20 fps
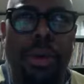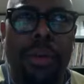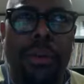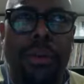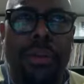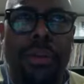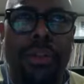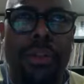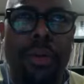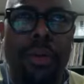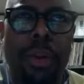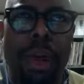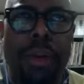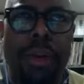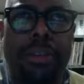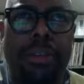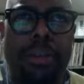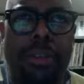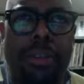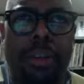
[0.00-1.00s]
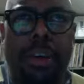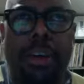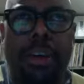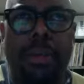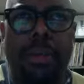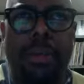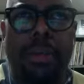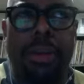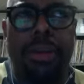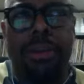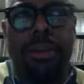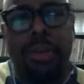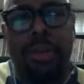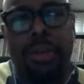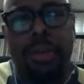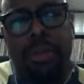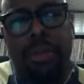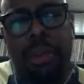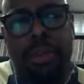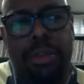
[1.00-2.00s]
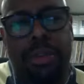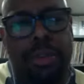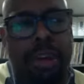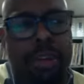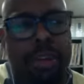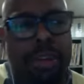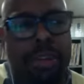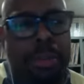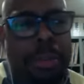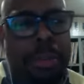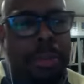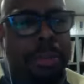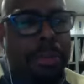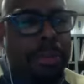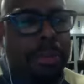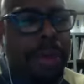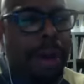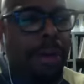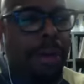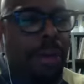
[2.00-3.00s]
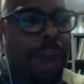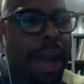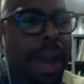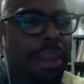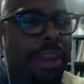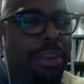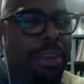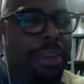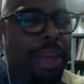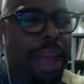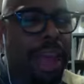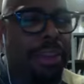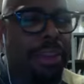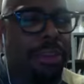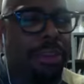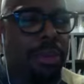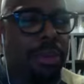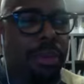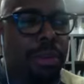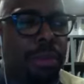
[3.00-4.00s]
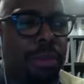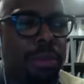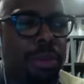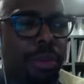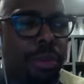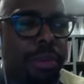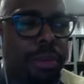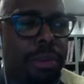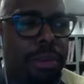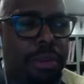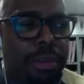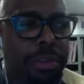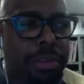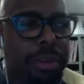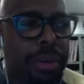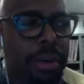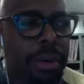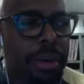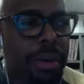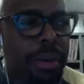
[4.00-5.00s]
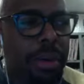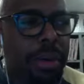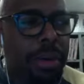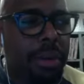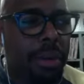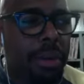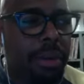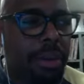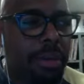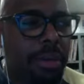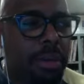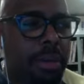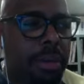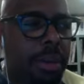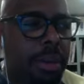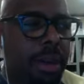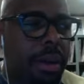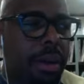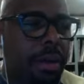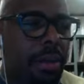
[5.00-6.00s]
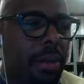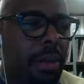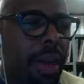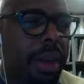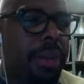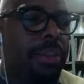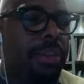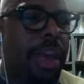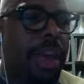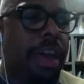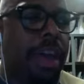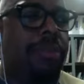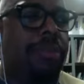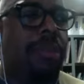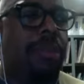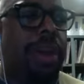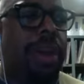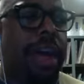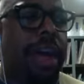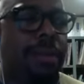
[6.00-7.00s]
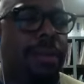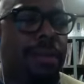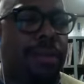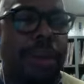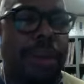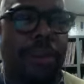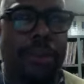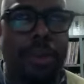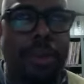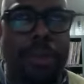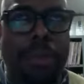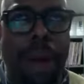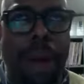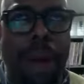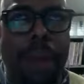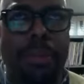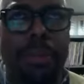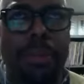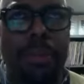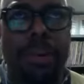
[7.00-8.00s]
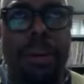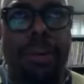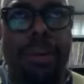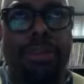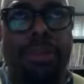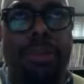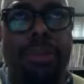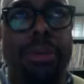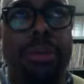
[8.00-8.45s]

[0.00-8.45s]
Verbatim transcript: too esoteric because when, when you talk to people about why did jazz sort of lose its, you know, uh, why did jazz fall out of favor with popular culture?